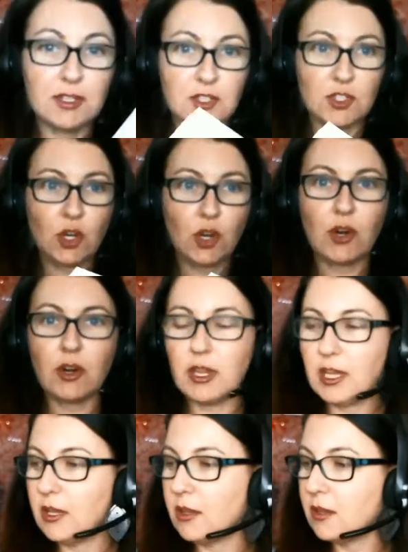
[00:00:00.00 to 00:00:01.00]
a star
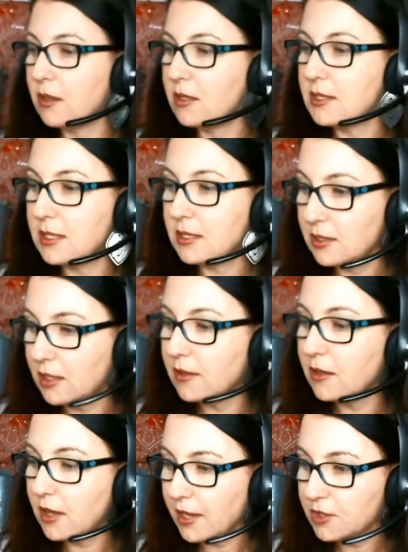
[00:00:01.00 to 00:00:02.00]
in
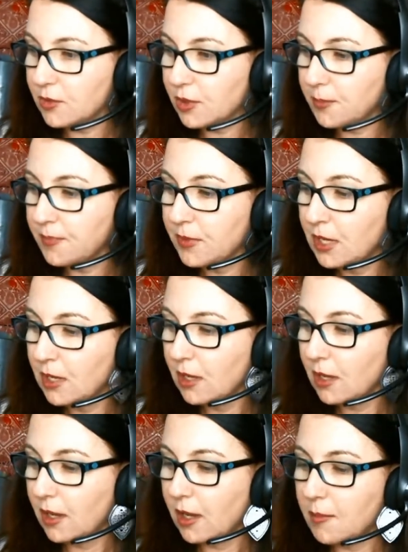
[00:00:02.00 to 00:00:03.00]
the classroom.
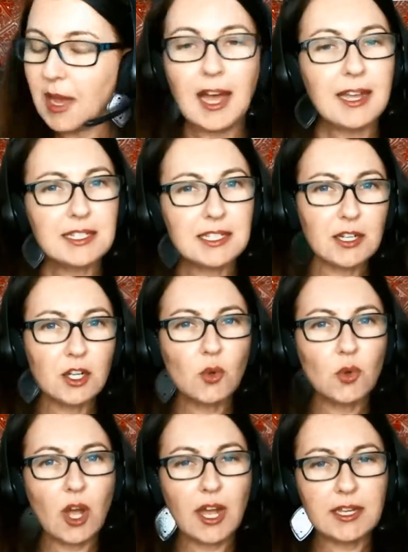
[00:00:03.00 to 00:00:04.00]
I
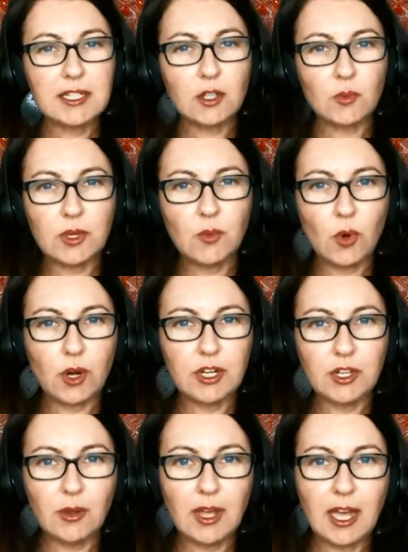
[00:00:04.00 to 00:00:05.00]
did a reward.
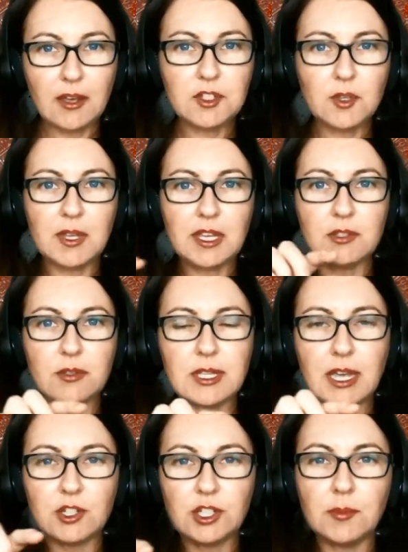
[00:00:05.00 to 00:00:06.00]
You don't have to, because there's
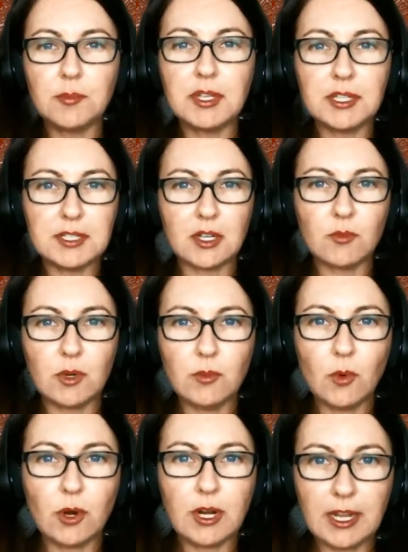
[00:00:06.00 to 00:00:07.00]
actually a built-in
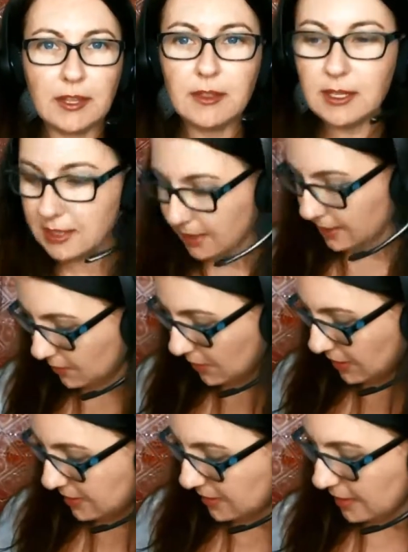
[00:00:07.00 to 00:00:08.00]
reward in the
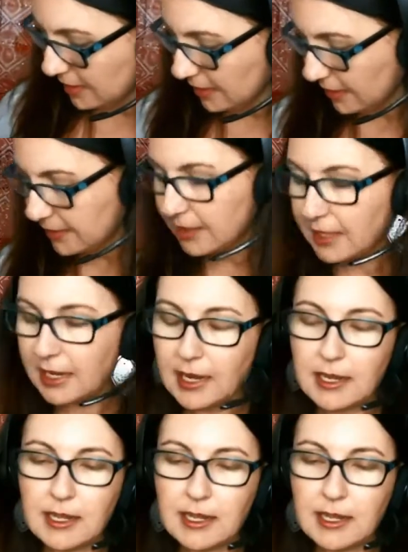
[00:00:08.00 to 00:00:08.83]
assessments. Today I